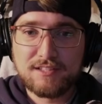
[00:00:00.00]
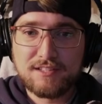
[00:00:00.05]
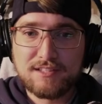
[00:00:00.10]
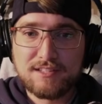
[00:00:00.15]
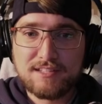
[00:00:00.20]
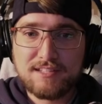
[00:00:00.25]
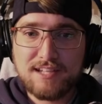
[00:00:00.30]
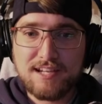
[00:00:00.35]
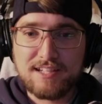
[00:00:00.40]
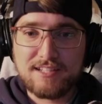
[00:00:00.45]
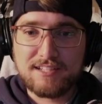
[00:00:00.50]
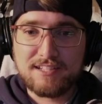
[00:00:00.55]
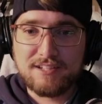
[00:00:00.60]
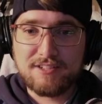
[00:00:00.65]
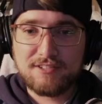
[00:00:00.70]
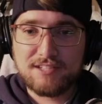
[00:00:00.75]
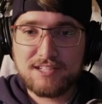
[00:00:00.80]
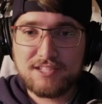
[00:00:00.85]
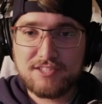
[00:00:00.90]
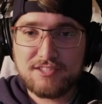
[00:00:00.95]
yeah, you
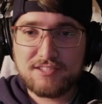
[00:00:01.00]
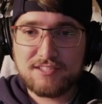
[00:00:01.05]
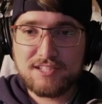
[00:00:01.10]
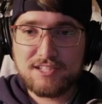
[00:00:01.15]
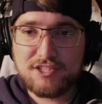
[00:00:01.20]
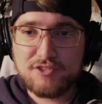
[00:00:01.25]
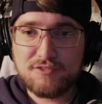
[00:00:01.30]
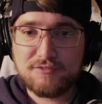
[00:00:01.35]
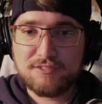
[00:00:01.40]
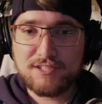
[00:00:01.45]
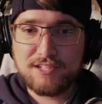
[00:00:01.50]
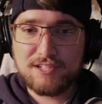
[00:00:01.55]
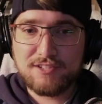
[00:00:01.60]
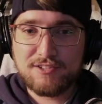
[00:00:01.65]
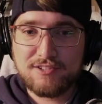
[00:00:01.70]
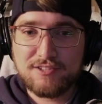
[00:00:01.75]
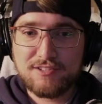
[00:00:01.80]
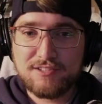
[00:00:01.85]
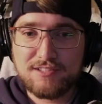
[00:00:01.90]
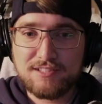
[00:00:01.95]
know, get your
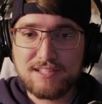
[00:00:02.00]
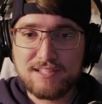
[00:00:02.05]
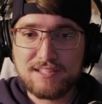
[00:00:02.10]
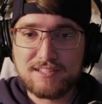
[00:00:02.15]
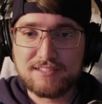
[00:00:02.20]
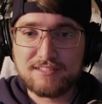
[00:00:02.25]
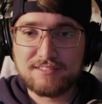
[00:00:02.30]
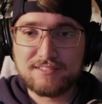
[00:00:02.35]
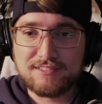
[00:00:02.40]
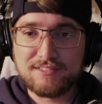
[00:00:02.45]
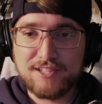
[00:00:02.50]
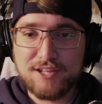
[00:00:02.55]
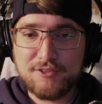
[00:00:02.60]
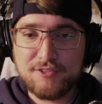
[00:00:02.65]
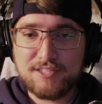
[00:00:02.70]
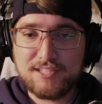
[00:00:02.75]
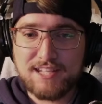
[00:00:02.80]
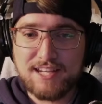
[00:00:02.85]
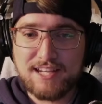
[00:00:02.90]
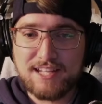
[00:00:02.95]
vehicle and go
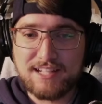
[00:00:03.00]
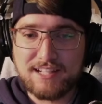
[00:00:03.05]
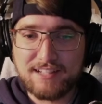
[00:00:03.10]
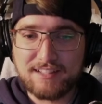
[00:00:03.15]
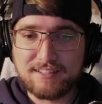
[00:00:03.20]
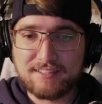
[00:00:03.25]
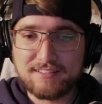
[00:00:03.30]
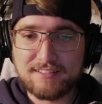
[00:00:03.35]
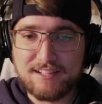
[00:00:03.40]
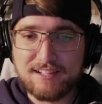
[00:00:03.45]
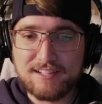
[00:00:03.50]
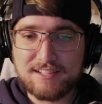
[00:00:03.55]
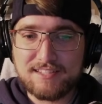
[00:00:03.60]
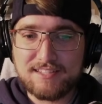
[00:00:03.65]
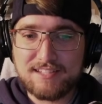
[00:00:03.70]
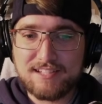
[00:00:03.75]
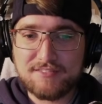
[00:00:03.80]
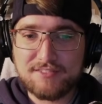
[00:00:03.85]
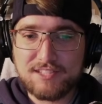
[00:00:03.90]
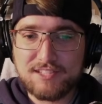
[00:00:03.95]
scanning. It
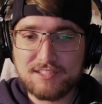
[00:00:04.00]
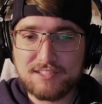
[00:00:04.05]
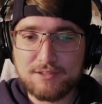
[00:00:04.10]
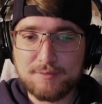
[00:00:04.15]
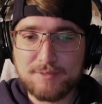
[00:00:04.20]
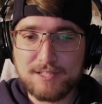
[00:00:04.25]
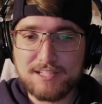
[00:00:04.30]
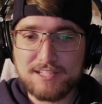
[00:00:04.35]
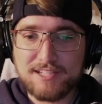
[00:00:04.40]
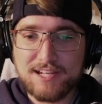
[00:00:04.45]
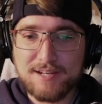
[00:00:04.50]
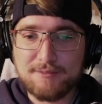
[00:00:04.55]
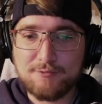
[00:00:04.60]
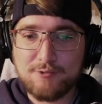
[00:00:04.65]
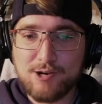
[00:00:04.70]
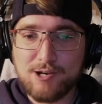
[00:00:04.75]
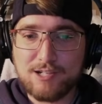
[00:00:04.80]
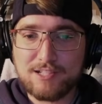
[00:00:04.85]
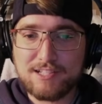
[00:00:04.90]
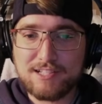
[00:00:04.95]
saves you a little bit of time
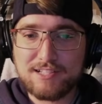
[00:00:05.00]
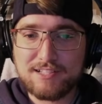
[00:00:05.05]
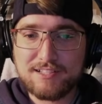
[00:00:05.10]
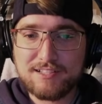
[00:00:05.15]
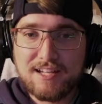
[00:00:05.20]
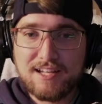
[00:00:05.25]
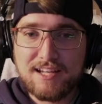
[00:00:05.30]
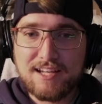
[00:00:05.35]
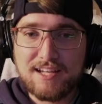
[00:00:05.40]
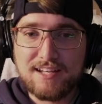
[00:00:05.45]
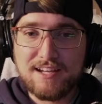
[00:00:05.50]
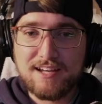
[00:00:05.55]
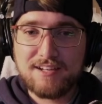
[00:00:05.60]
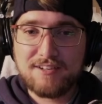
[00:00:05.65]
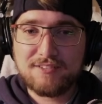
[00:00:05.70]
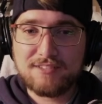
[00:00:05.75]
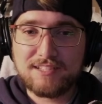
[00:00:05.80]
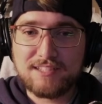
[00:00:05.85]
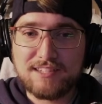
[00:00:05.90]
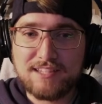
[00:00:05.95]
walking. And not
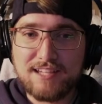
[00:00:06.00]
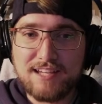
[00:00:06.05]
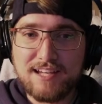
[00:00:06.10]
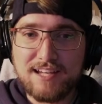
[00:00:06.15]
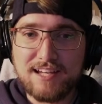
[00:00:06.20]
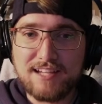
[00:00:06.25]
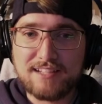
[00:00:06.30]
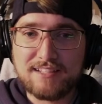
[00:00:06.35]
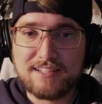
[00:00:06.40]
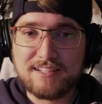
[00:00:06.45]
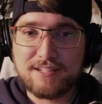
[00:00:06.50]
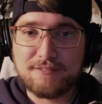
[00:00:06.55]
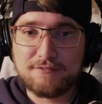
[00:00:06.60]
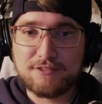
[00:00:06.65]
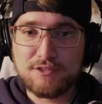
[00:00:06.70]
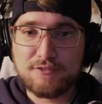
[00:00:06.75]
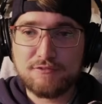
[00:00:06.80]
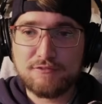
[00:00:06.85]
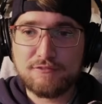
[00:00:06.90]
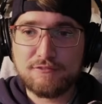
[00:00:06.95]
only that, if
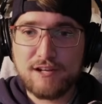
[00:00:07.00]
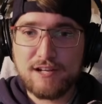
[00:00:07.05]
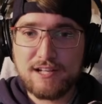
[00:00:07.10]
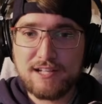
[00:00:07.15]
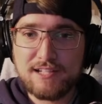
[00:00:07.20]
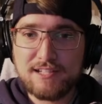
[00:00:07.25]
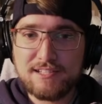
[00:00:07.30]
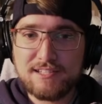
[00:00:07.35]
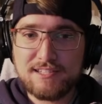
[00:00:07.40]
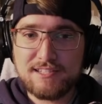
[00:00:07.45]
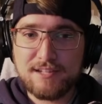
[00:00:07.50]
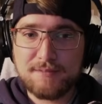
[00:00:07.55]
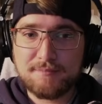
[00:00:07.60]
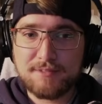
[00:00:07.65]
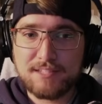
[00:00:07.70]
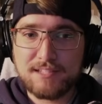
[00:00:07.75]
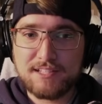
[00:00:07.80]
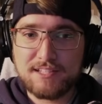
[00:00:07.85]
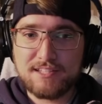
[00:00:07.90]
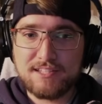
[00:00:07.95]
you find
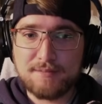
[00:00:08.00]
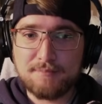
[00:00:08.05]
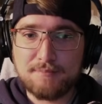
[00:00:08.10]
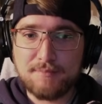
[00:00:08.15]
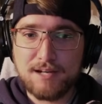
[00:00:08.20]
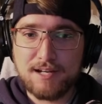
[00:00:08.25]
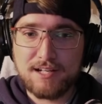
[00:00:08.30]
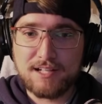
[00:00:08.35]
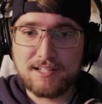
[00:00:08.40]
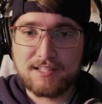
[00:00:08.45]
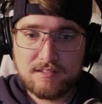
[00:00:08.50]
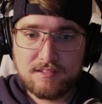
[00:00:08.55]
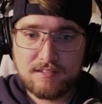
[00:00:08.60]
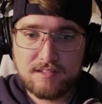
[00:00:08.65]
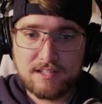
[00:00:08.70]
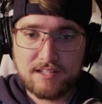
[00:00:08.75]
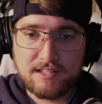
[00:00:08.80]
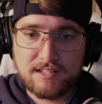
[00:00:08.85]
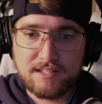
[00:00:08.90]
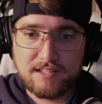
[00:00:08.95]
something to mine,
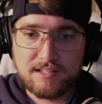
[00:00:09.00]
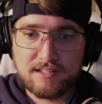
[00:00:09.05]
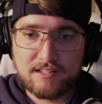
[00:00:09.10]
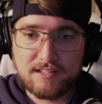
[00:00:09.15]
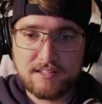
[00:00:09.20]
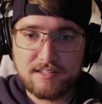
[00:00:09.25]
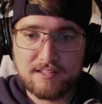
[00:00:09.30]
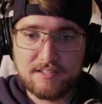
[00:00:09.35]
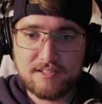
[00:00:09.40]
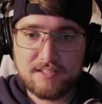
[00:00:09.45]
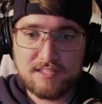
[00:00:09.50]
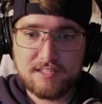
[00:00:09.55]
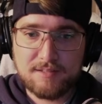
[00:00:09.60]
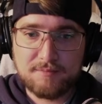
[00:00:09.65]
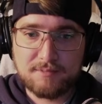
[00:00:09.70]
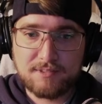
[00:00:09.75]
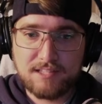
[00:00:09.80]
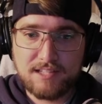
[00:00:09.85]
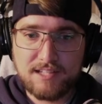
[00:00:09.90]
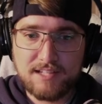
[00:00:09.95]
like there's
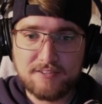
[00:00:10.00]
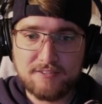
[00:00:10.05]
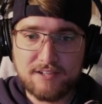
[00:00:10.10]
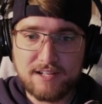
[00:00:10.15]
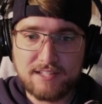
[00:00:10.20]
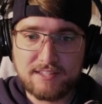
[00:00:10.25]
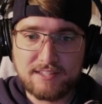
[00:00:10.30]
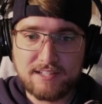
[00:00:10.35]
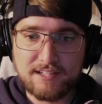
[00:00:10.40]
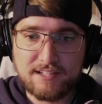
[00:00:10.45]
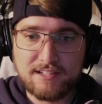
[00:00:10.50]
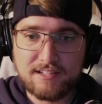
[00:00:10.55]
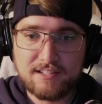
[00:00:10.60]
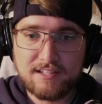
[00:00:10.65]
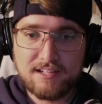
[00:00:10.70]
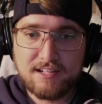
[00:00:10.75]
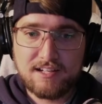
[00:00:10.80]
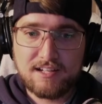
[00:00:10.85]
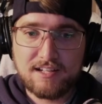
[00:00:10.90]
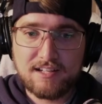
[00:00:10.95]
some lead right there,
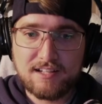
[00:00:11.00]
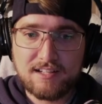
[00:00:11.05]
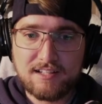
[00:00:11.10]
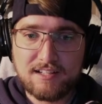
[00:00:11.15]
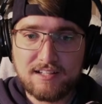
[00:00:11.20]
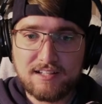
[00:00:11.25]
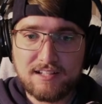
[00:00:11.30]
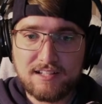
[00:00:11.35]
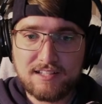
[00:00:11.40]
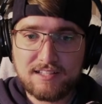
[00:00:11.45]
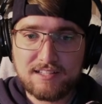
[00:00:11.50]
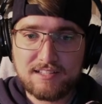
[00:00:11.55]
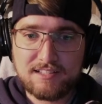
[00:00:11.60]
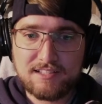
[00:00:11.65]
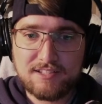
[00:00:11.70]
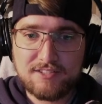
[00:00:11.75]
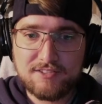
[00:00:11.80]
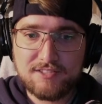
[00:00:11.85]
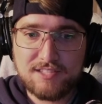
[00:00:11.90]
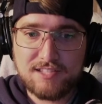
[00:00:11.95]
I can
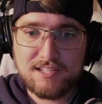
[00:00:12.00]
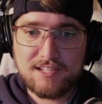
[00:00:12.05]
use